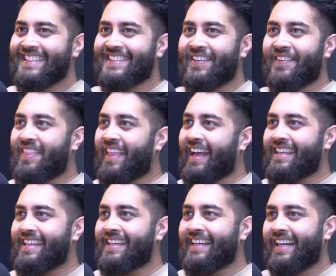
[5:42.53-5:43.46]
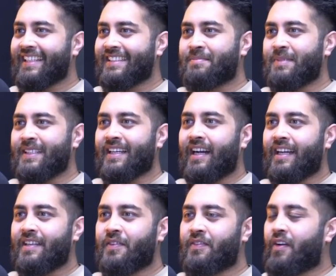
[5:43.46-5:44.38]
So that year has been
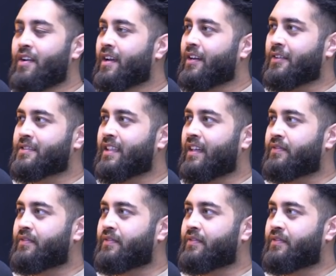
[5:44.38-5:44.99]
kind of a roller coaster.